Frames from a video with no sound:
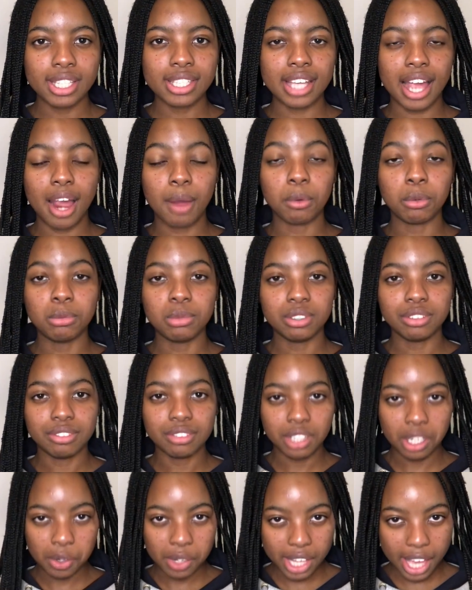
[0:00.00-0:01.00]
I will be
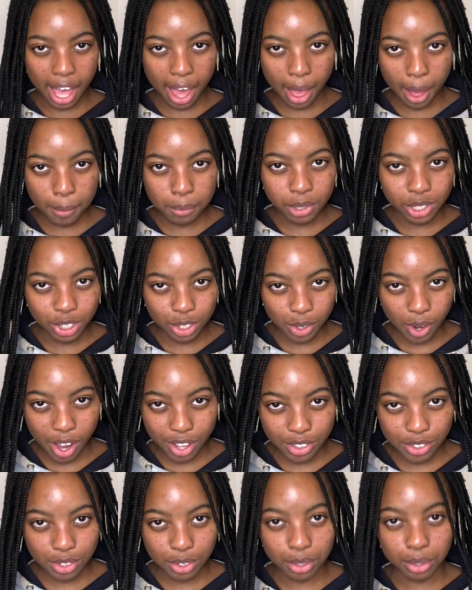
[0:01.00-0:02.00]
very happy to
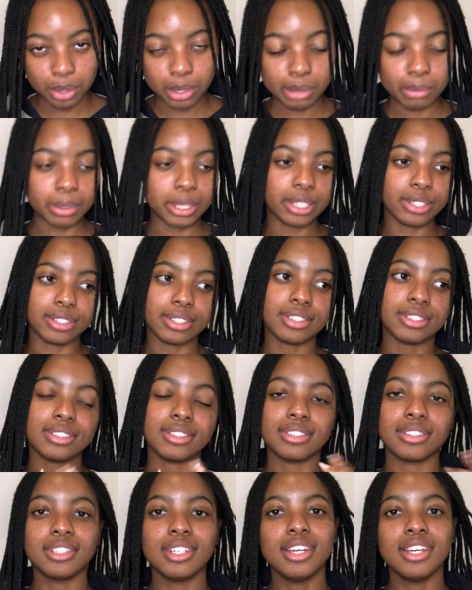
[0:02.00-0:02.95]
answer those, because